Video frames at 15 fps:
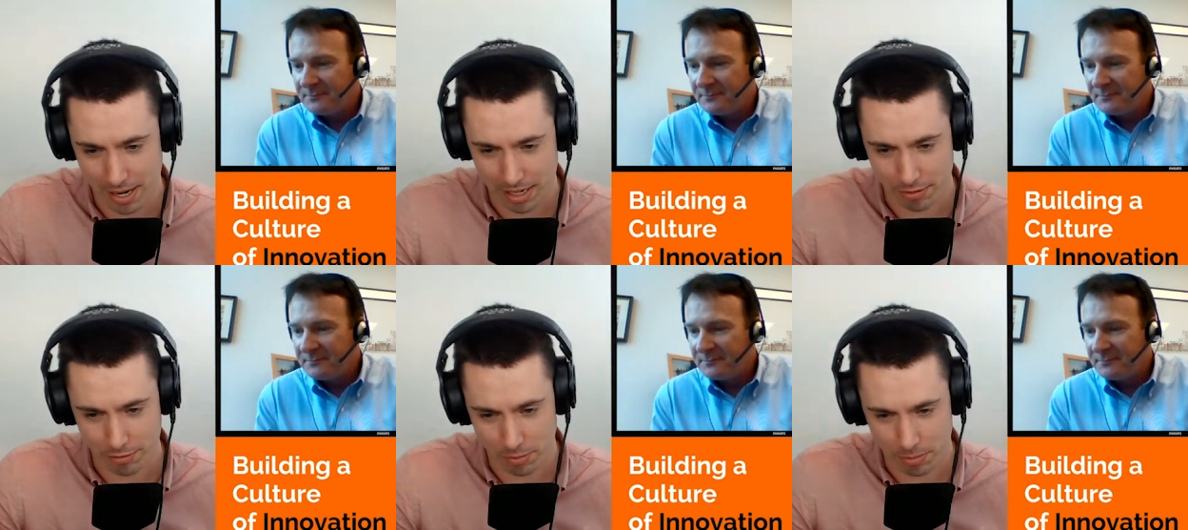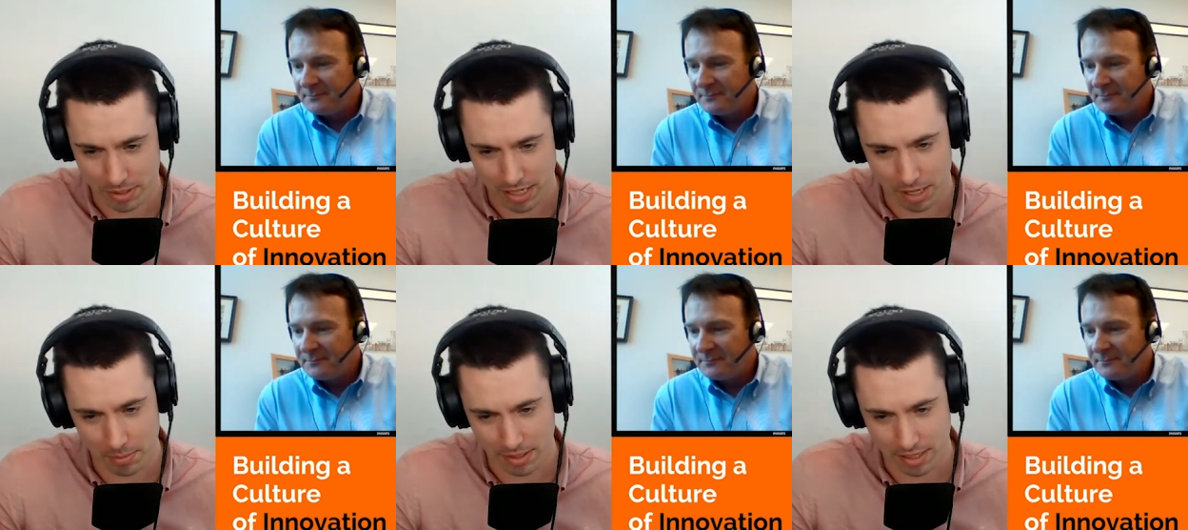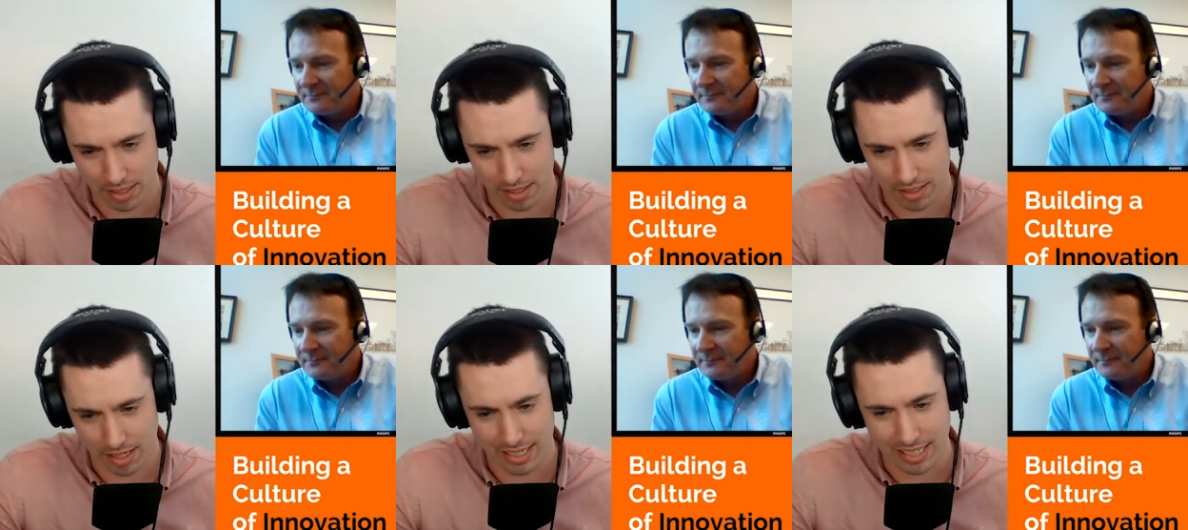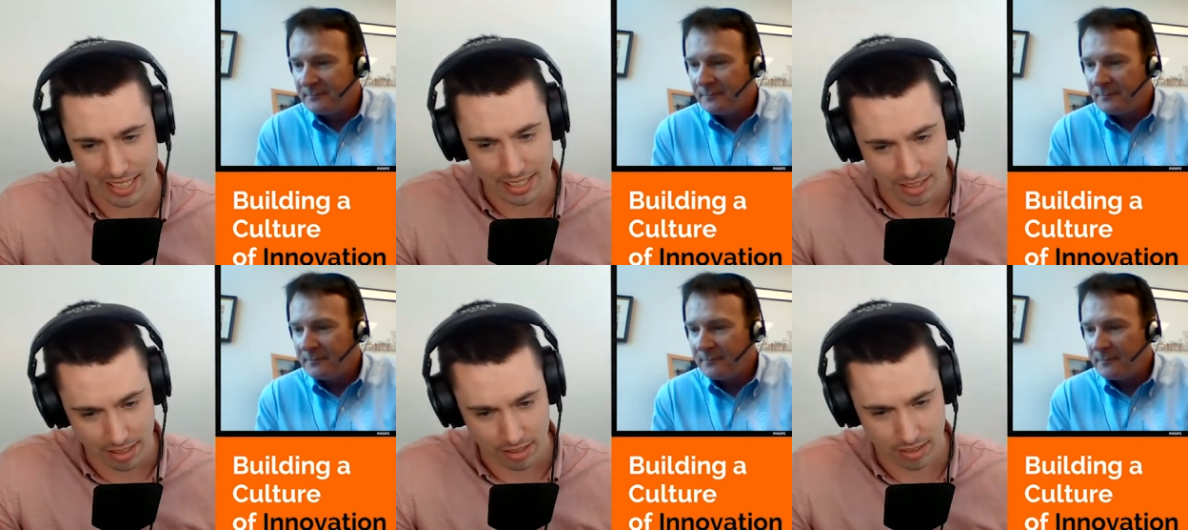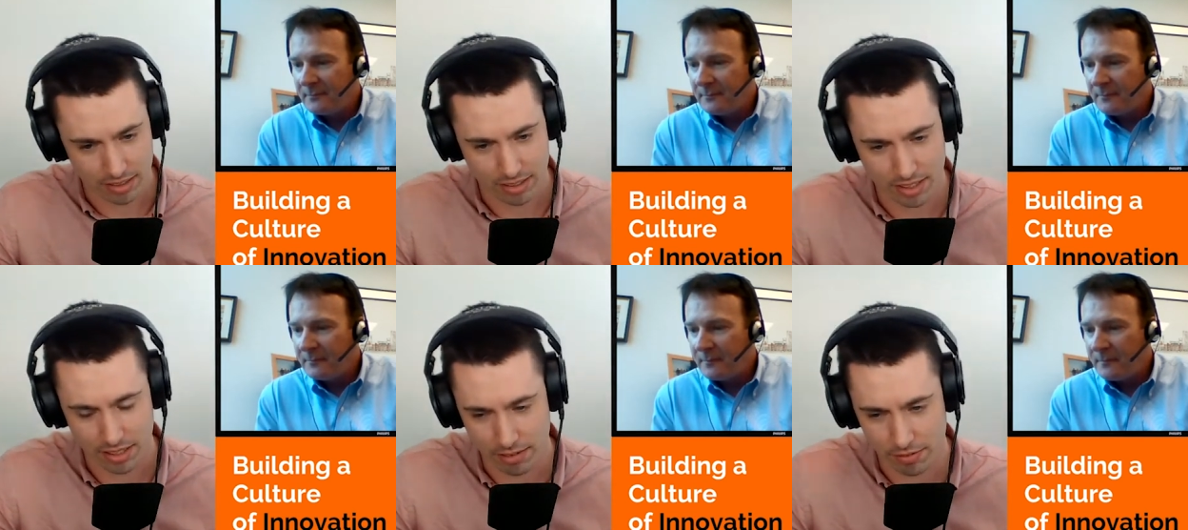Speaker 1: back from becoming a, a leader
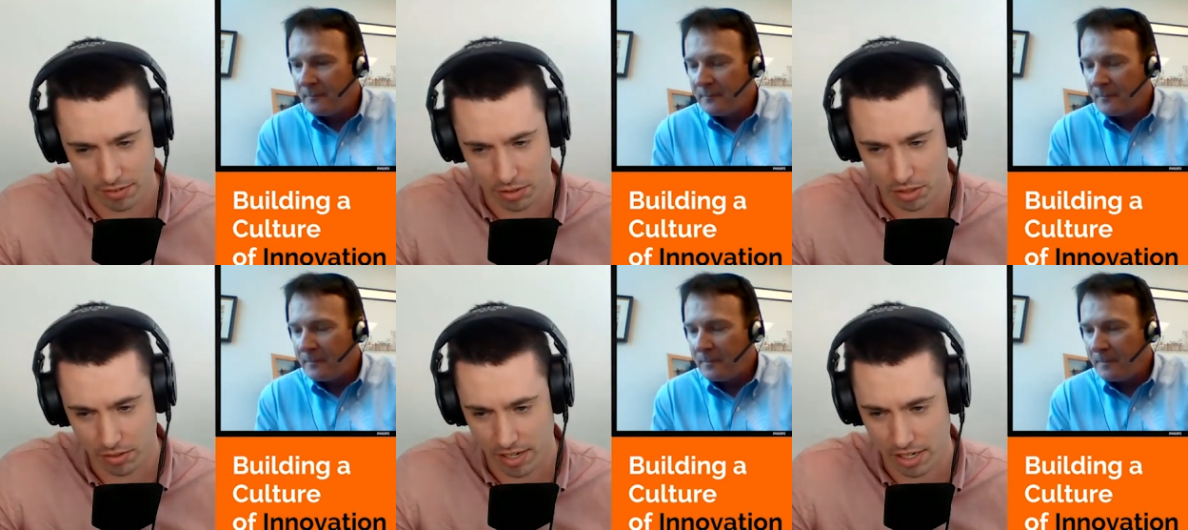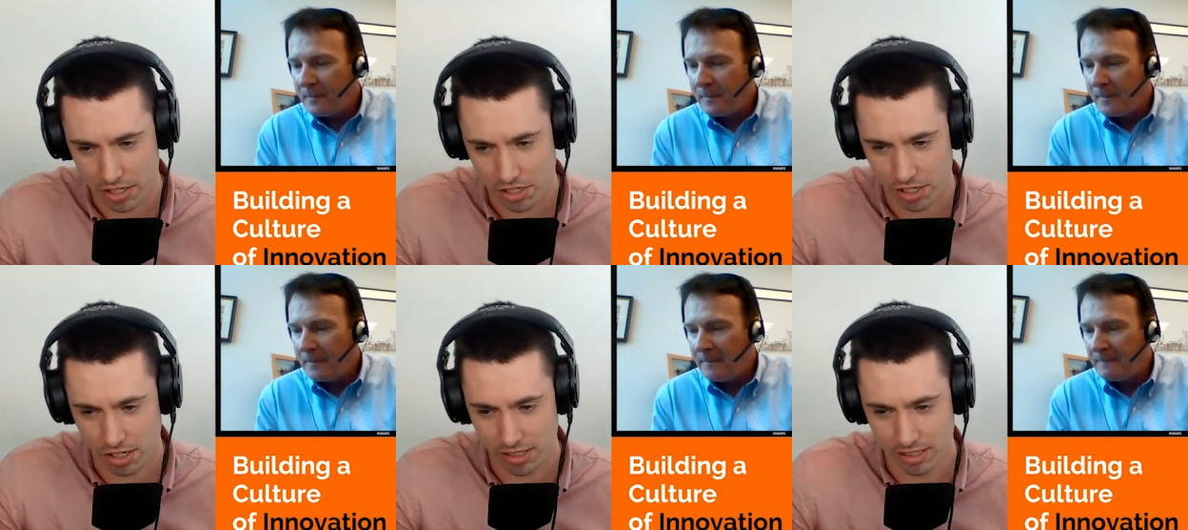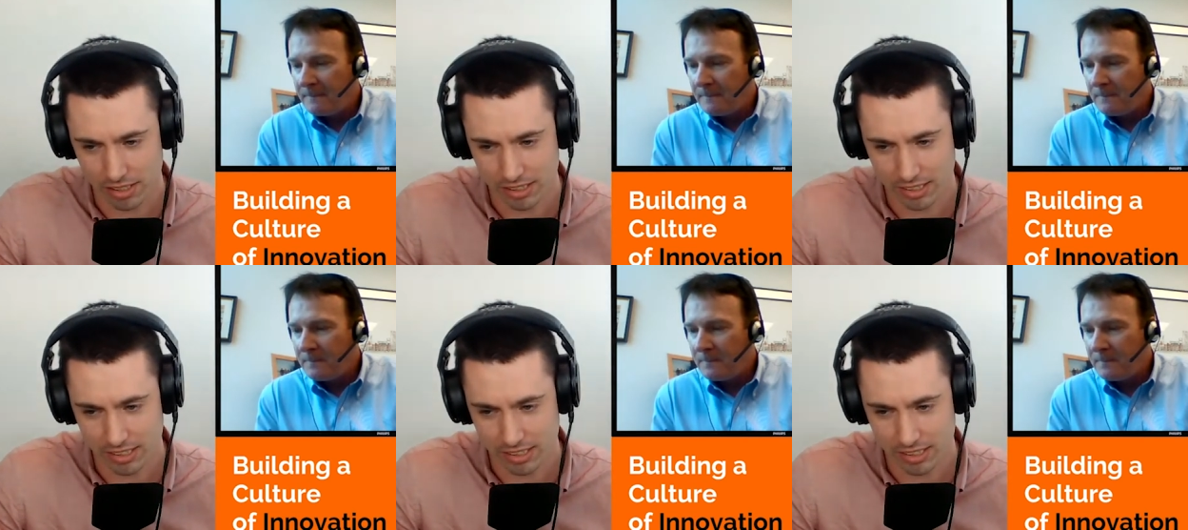in the field of HR?